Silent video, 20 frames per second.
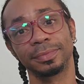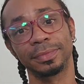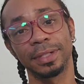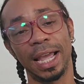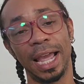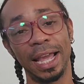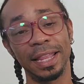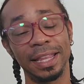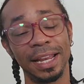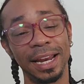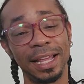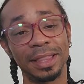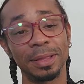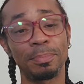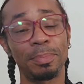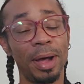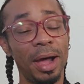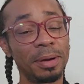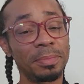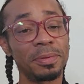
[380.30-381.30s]
at the
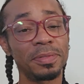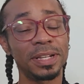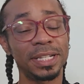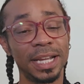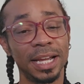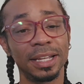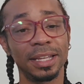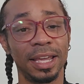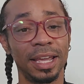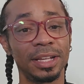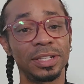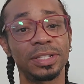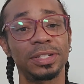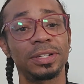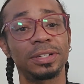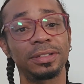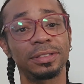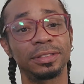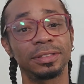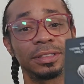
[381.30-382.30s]
bottom of the deck,
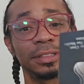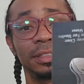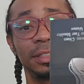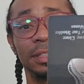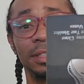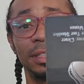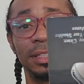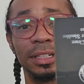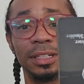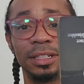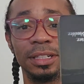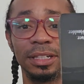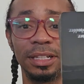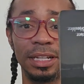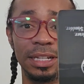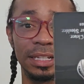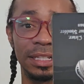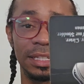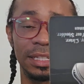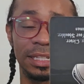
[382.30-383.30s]
Cancer,
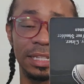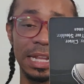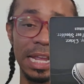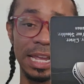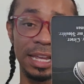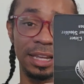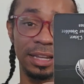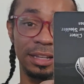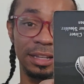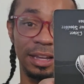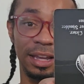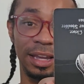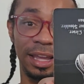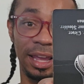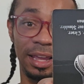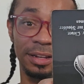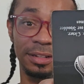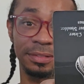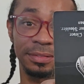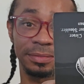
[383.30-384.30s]
is the snake
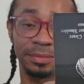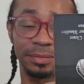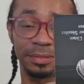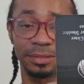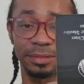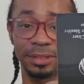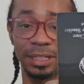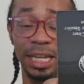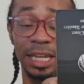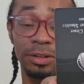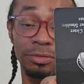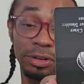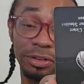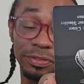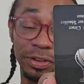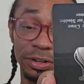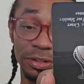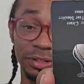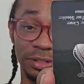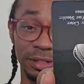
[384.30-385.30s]
again in
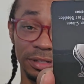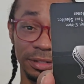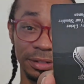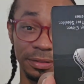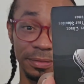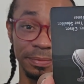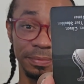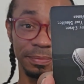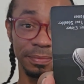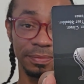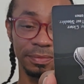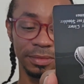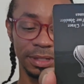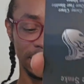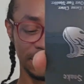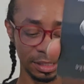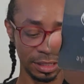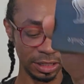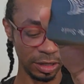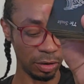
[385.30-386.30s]
reverse.
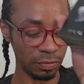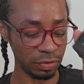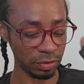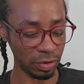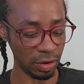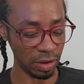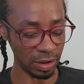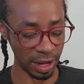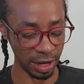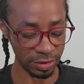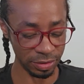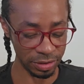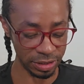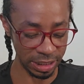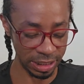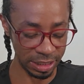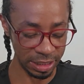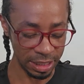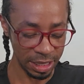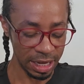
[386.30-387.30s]
This is the overall
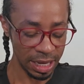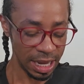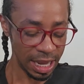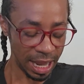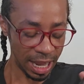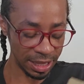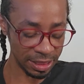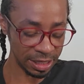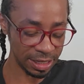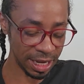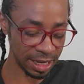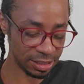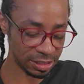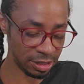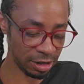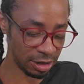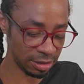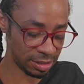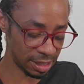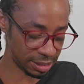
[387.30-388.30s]
energy. And the next
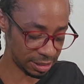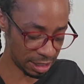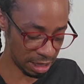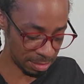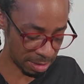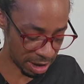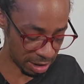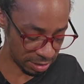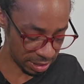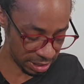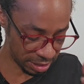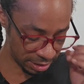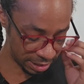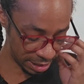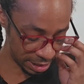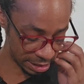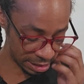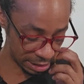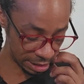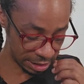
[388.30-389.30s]
card that's come out here
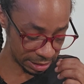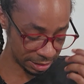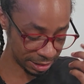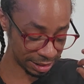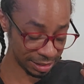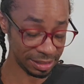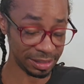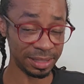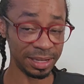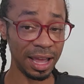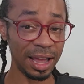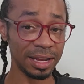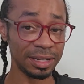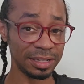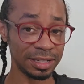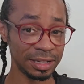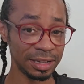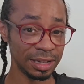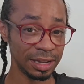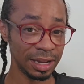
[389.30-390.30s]
is
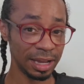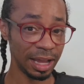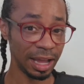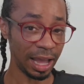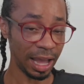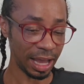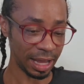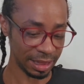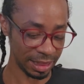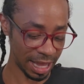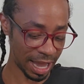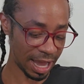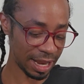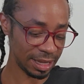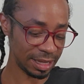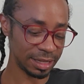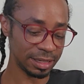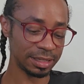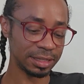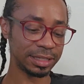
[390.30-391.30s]
cassette. And
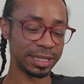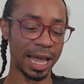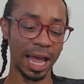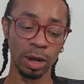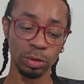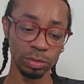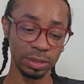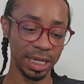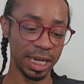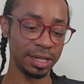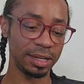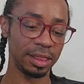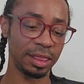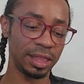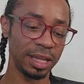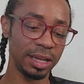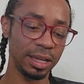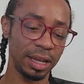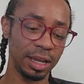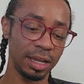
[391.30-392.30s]
that is outdated
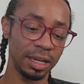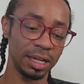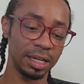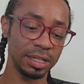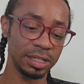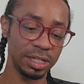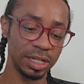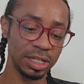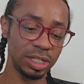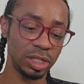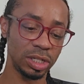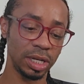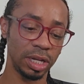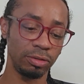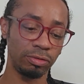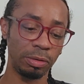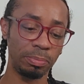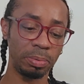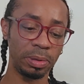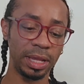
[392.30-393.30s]
thinking,
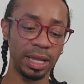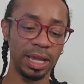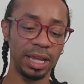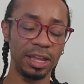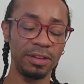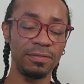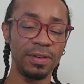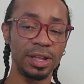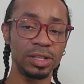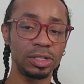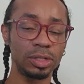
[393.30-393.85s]
conditioning, replaying events